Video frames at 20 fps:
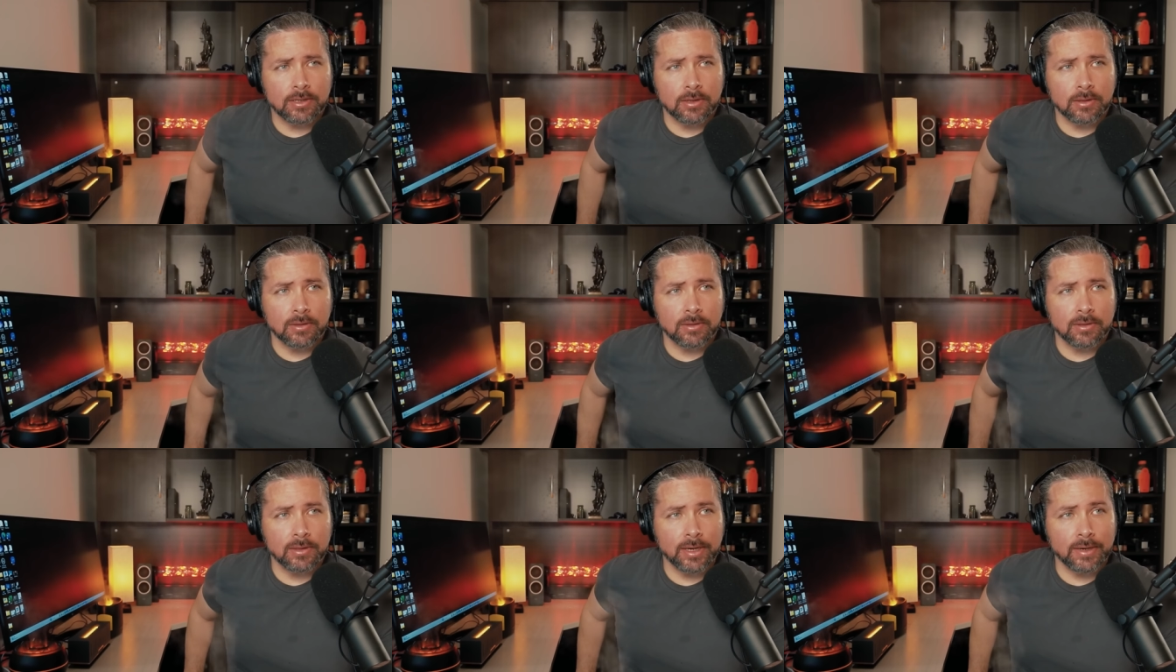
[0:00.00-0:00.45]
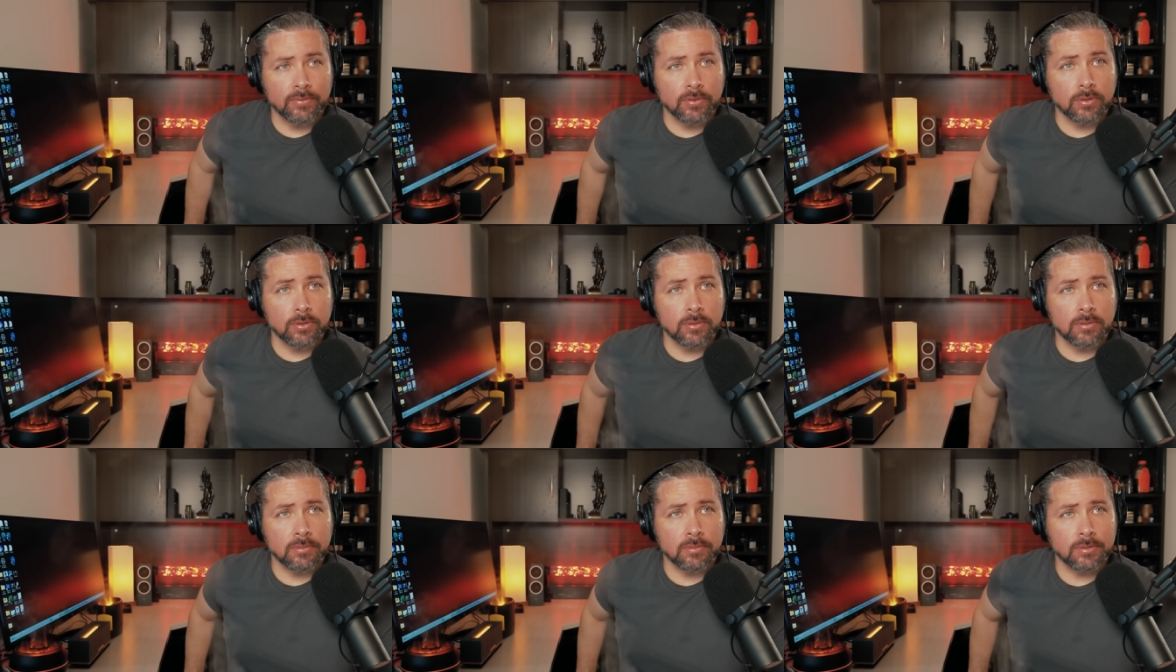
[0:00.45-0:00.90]
a
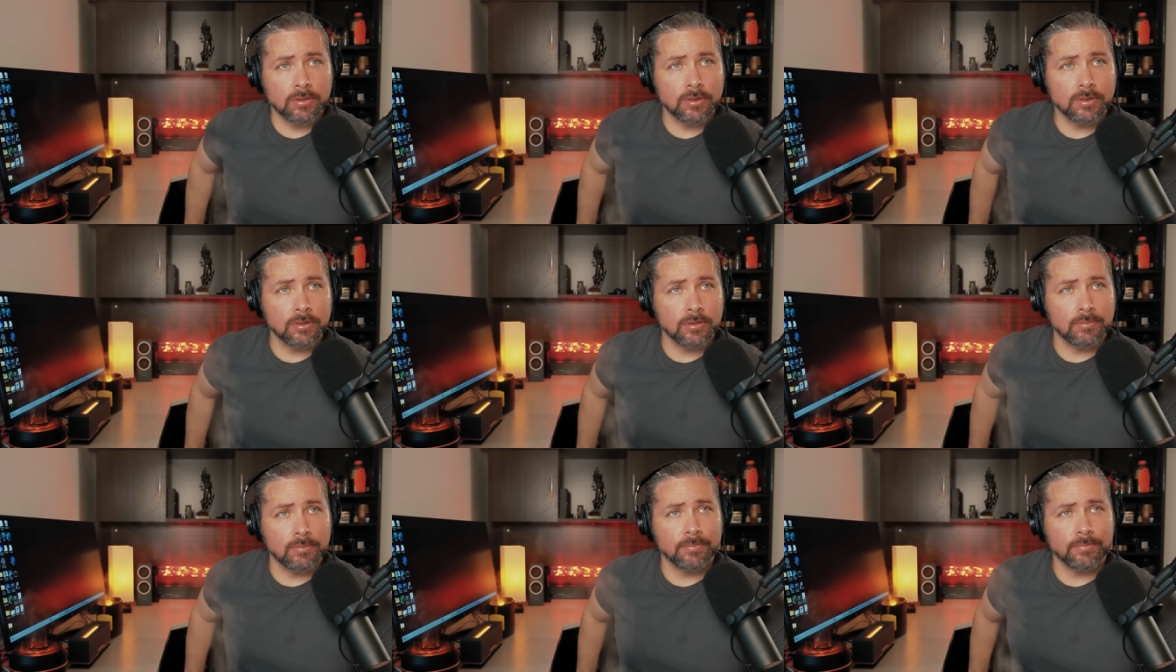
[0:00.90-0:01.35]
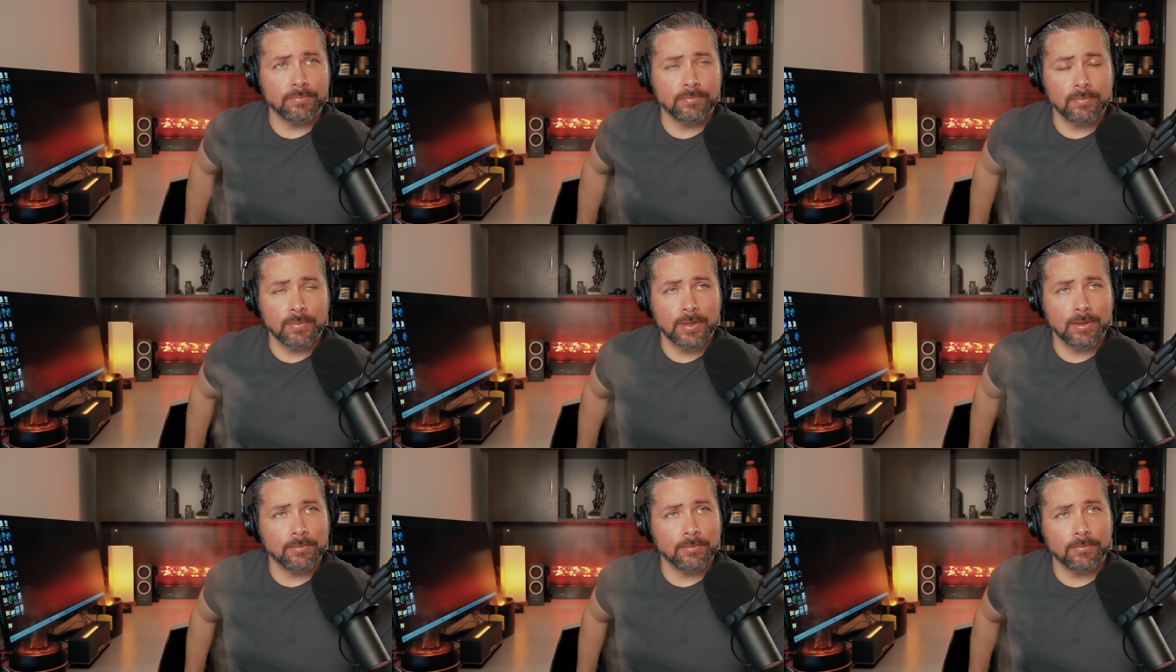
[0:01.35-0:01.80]
level
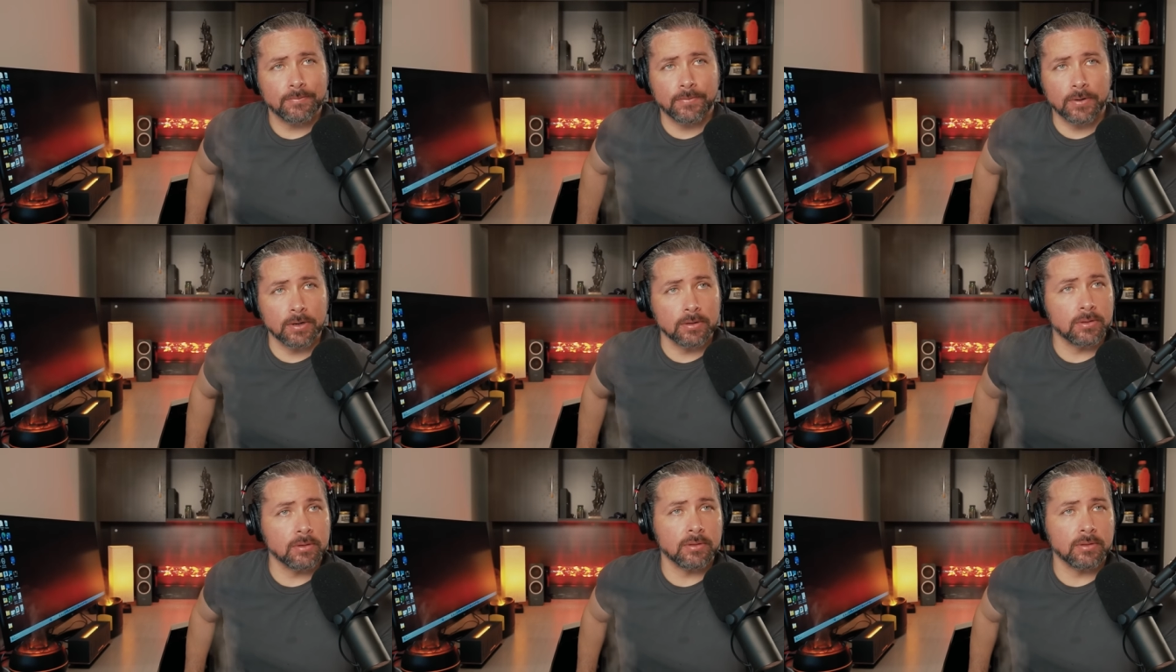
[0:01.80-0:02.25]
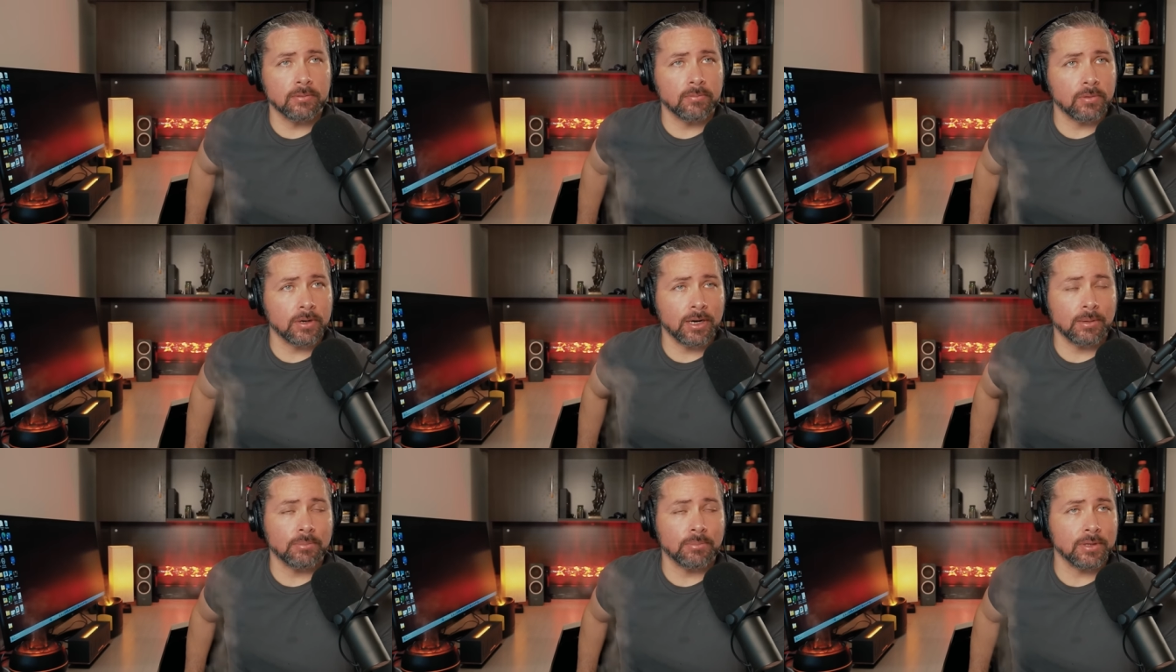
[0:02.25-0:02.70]
further than
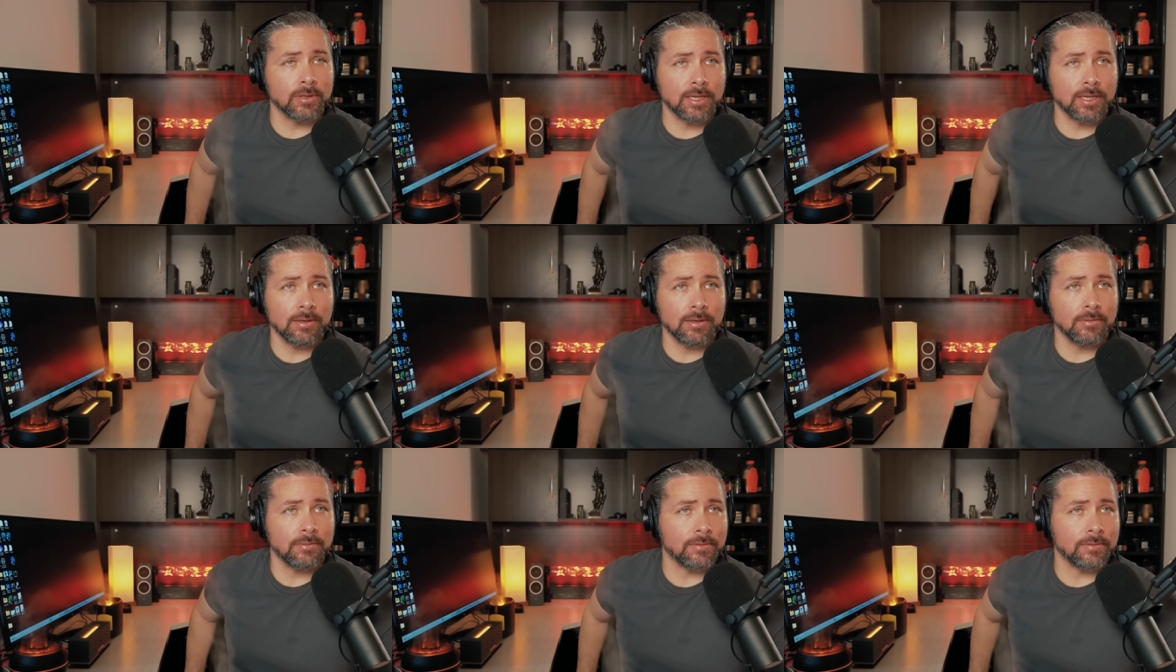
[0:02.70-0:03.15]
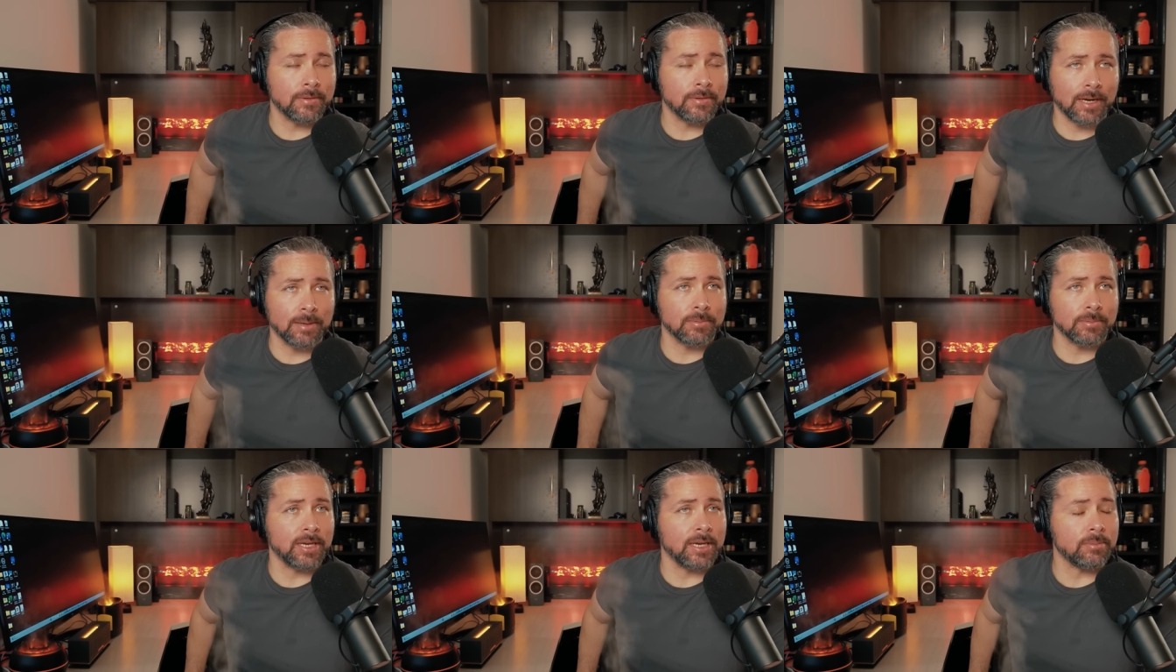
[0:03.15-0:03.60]
what I believe
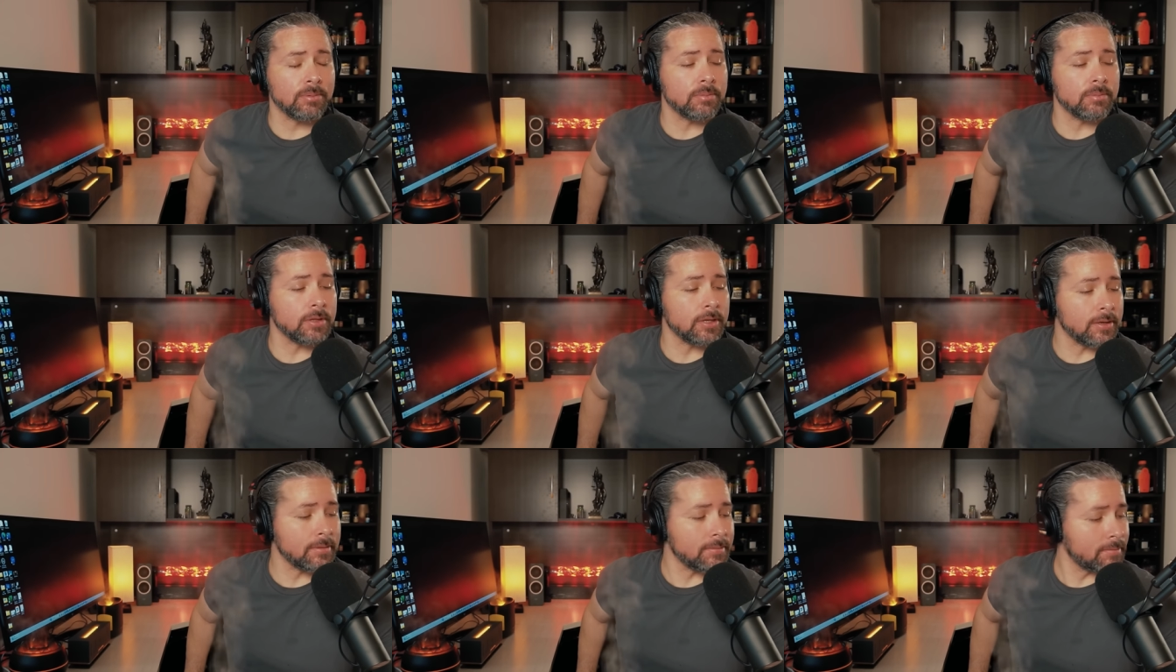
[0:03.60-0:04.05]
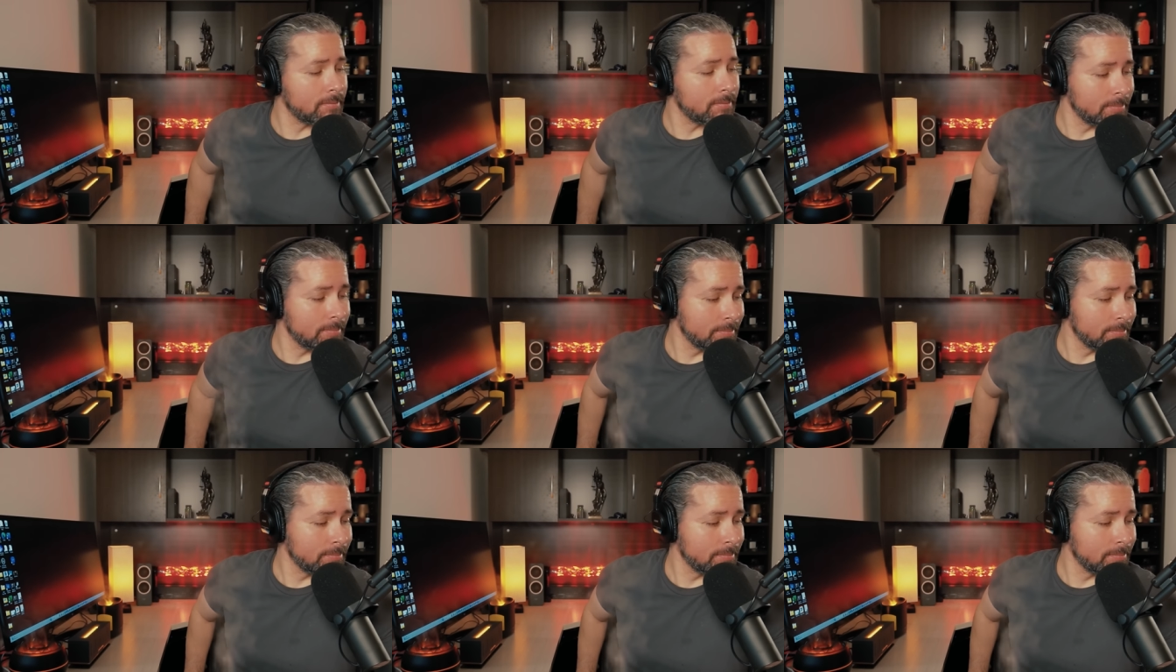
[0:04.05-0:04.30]
I'm capable of.